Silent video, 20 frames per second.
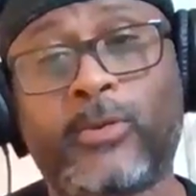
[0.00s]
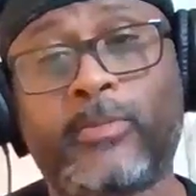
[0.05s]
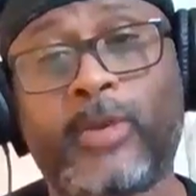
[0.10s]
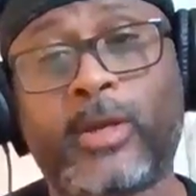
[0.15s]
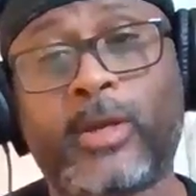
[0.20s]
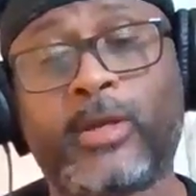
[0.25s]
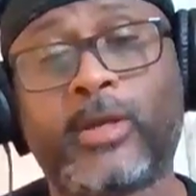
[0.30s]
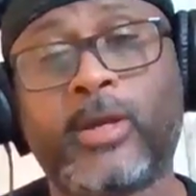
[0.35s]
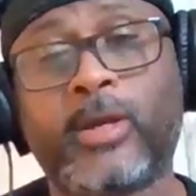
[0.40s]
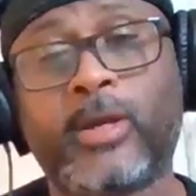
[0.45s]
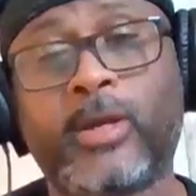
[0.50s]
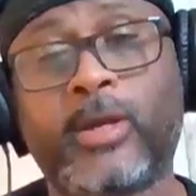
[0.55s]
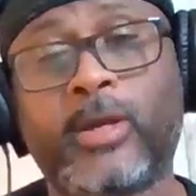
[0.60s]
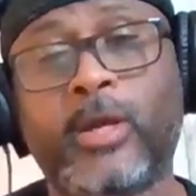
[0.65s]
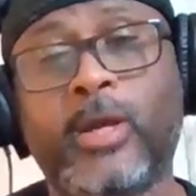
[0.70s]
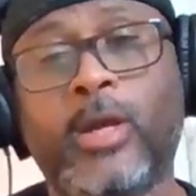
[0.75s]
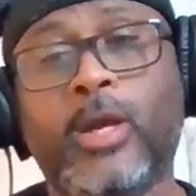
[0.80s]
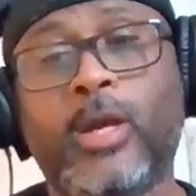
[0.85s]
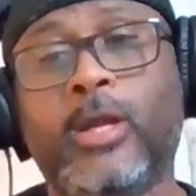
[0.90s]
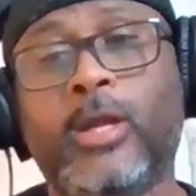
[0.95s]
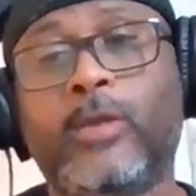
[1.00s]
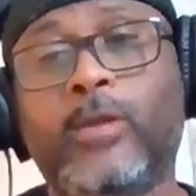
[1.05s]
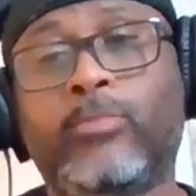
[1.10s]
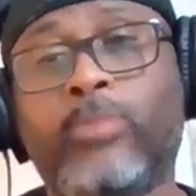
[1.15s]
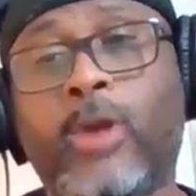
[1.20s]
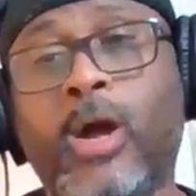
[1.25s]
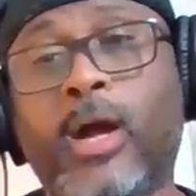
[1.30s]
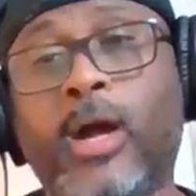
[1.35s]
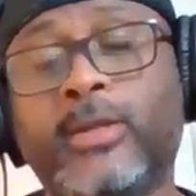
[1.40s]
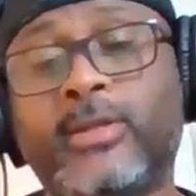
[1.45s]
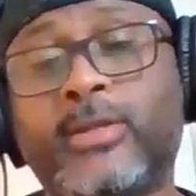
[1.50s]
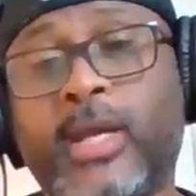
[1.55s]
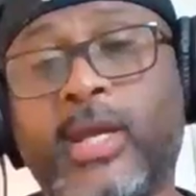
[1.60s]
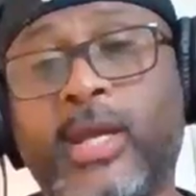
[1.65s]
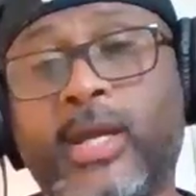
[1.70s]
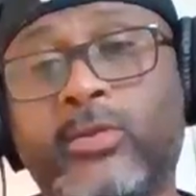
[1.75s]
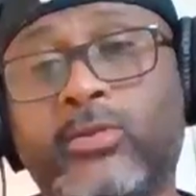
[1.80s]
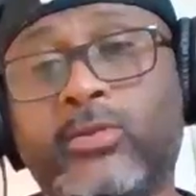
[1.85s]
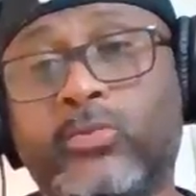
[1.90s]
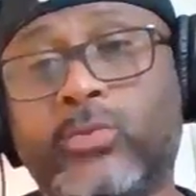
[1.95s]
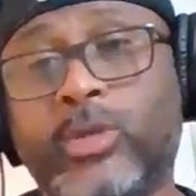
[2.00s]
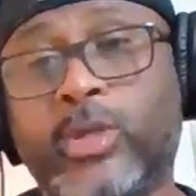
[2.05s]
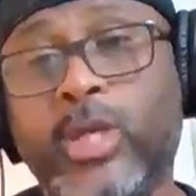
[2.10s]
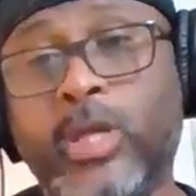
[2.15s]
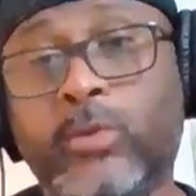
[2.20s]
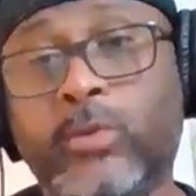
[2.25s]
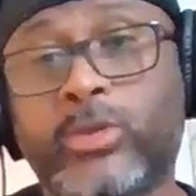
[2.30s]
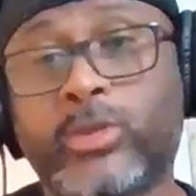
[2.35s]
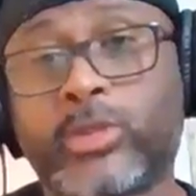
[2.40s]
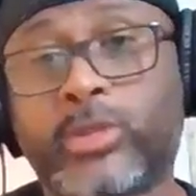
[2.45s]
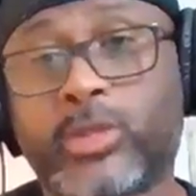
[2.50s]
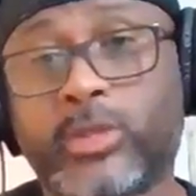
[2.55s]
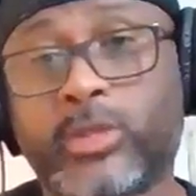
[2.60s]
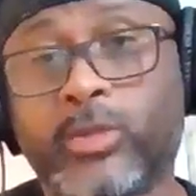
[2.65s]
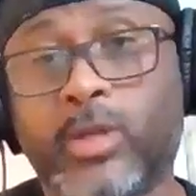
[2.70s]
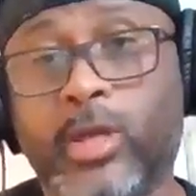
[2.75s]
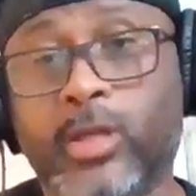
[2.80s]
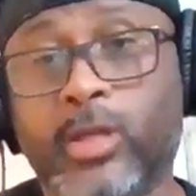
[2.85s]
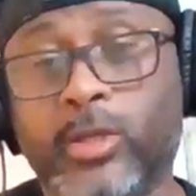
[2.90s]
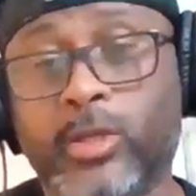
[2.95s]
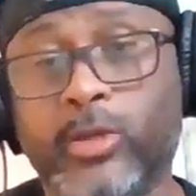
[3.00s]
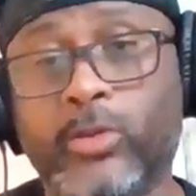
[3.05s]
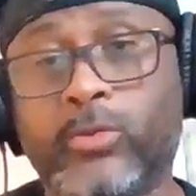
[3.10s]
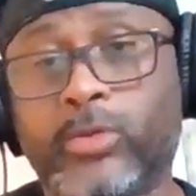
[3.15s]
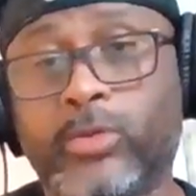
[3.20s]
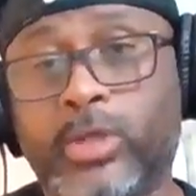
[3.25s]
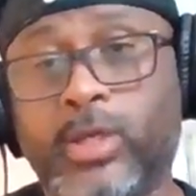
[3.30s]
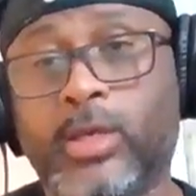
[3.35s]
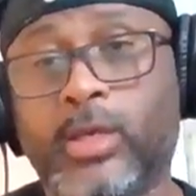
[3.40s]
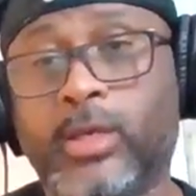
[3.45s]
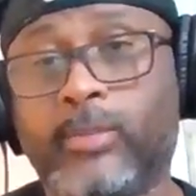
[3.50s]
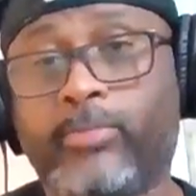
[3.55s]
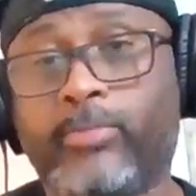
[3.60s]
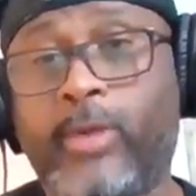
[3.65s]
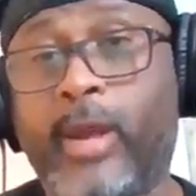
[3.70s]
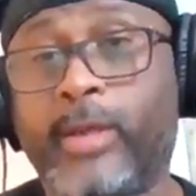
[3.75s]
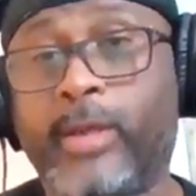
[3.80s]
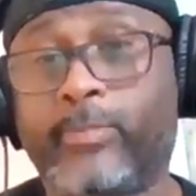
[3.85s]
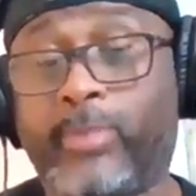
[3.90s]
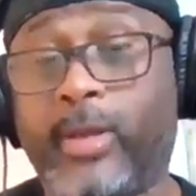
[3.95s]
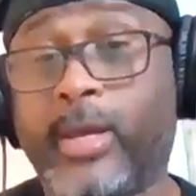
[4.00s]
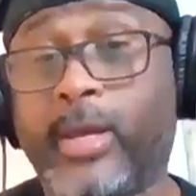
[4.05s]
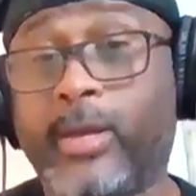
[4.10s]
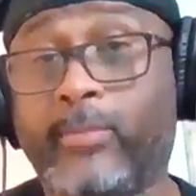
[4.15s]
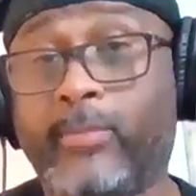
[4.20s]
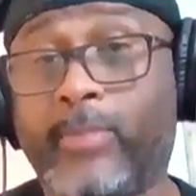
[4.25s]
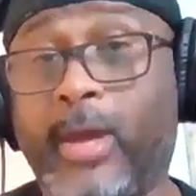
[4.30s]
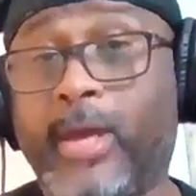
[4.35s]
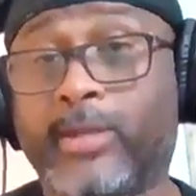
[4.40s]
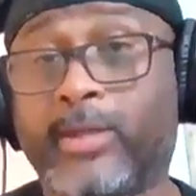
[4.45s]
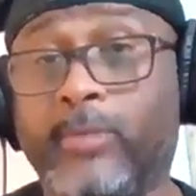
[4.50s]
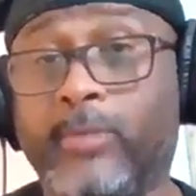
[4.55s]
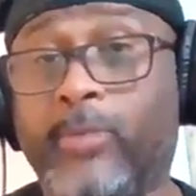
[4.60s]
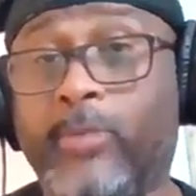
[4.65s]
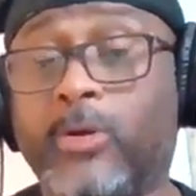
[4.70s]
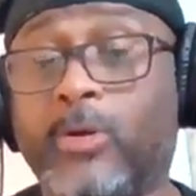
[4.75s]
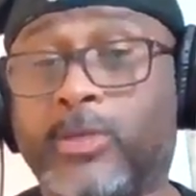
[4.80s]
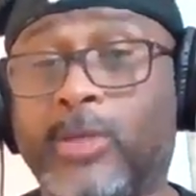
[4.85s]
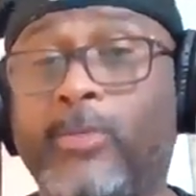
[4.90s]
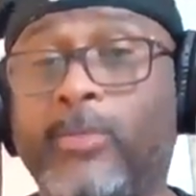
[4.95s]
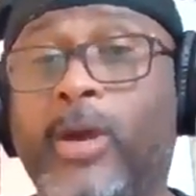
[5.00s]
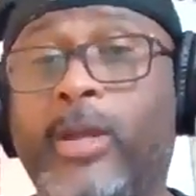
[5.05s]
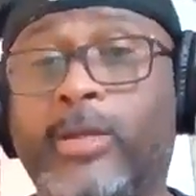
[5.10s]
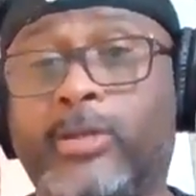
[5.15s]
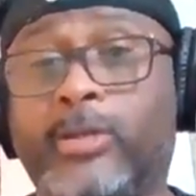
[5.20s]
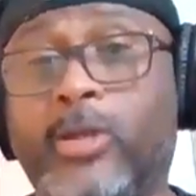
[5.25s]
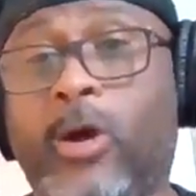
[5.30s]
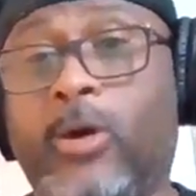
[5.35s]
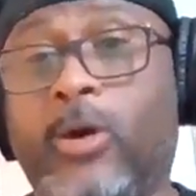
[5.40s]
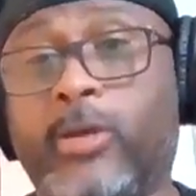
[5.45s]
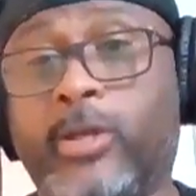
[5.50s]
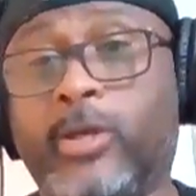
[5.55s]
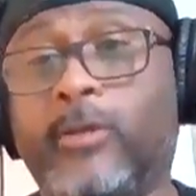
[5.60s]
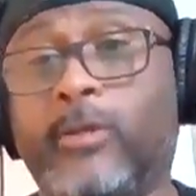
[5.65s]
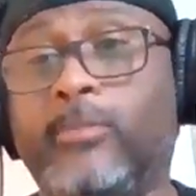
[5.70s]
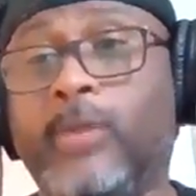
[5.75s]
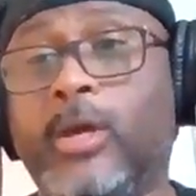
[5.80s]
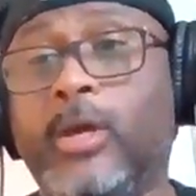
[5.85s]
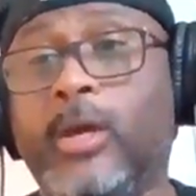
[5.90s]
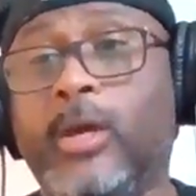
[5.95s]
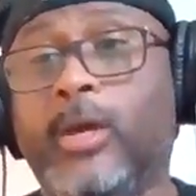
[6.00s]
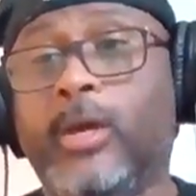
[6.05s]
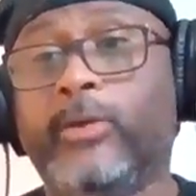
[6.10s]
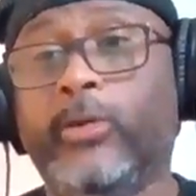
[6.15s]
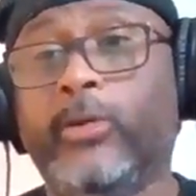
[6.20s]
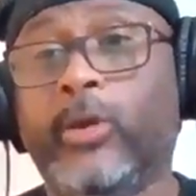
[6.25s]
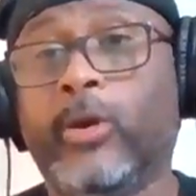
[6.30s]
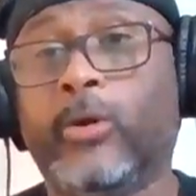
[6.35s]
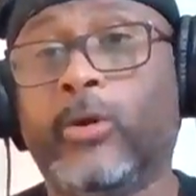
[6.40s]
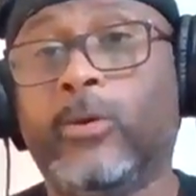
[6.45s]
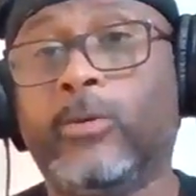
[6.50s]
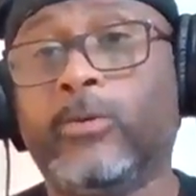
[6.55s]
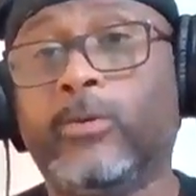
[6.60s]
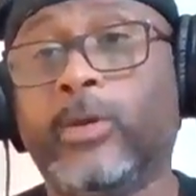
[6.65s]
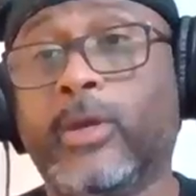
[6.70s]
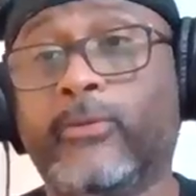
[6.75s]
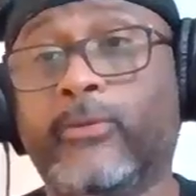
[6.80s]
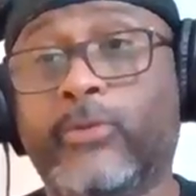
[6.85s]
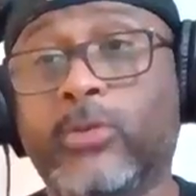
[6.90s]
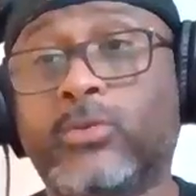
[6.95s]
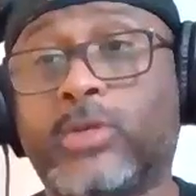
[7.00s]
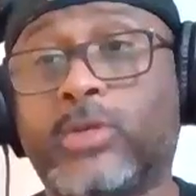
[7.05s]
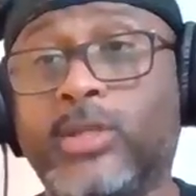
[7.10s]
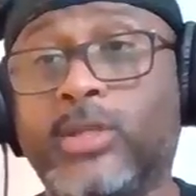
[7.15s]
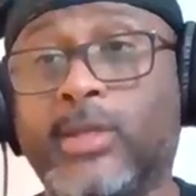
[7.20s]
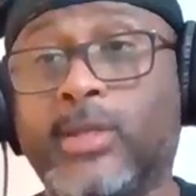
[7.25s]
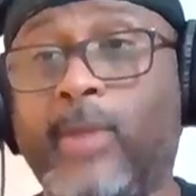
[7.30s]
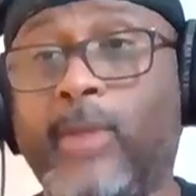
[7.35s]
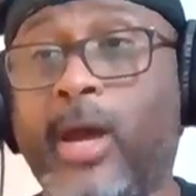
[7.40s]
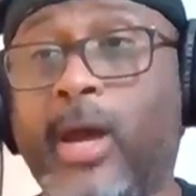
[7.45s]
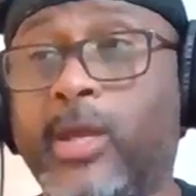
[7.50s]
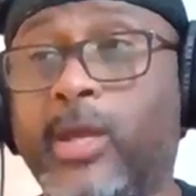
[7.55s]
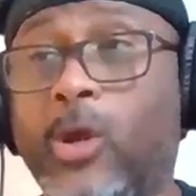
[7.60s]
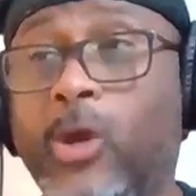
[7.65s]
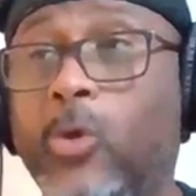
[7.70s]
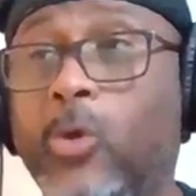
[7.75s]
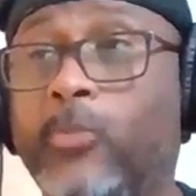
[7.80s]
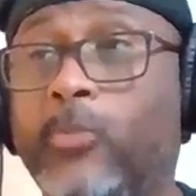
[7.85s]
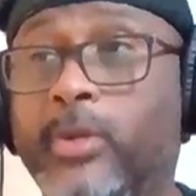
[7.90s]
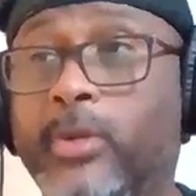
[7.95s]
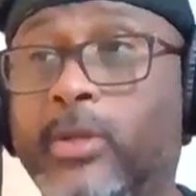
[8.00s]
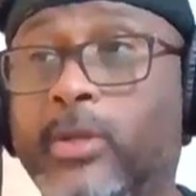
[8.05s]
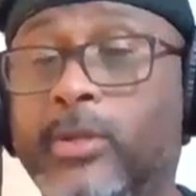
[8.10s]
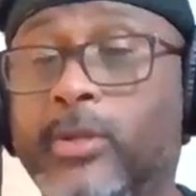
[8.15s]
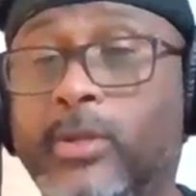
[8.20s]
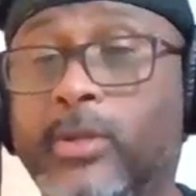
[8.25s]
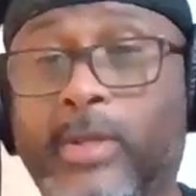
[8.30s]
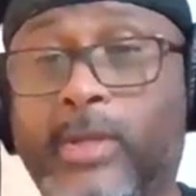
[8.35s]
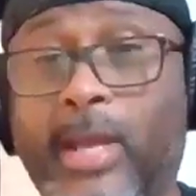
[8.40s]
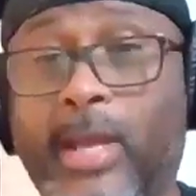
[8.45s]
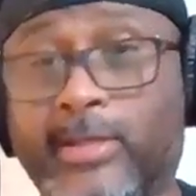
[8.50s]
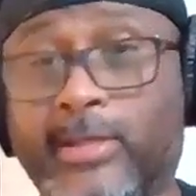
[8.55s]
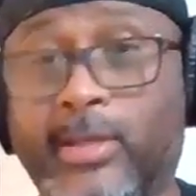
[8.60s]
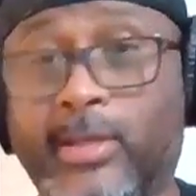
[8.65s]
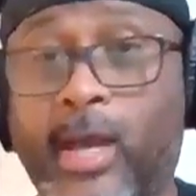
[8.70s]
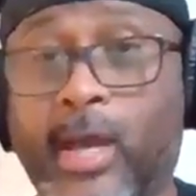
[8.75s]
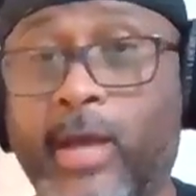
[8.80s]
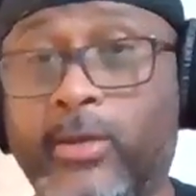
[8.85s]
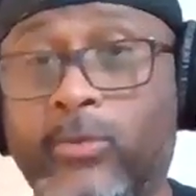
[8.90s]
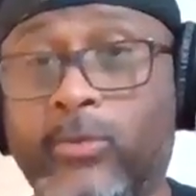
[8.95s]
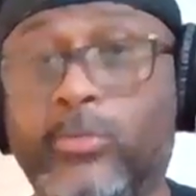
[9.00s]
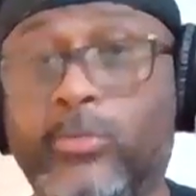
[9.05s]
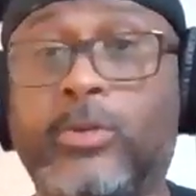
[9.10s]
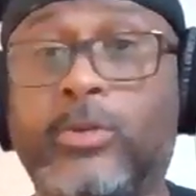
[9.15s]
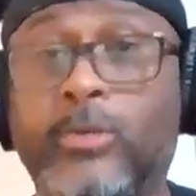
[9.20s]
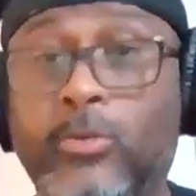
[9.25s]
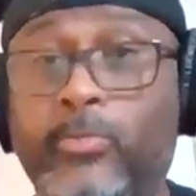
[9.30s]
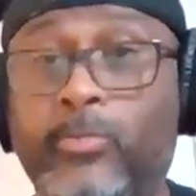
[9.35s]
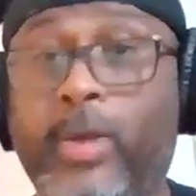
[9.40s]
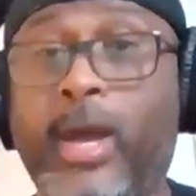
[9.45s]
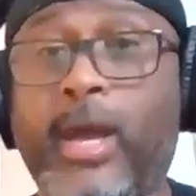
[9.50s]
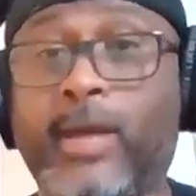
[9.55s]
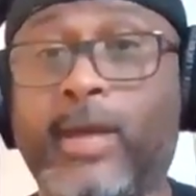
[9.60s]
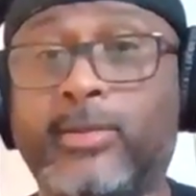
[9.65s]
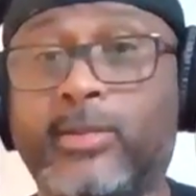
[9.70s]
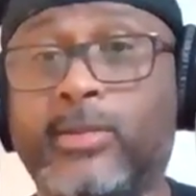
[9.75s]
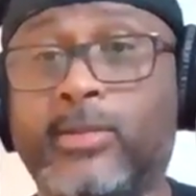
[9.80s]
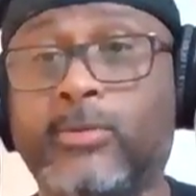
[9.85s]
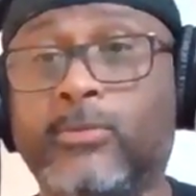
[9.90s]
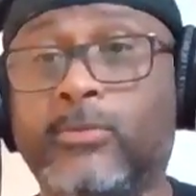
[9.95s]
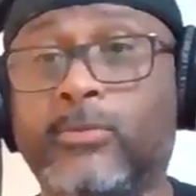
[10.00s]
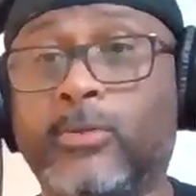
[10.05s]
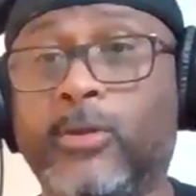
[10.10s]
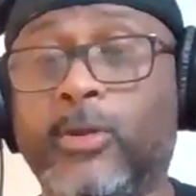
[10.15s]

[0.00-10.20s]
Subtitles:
Like LeBron James, when he was a little kid, probably playing basketball, somebody taught him, if you see somebody open, that's the guy you pass to.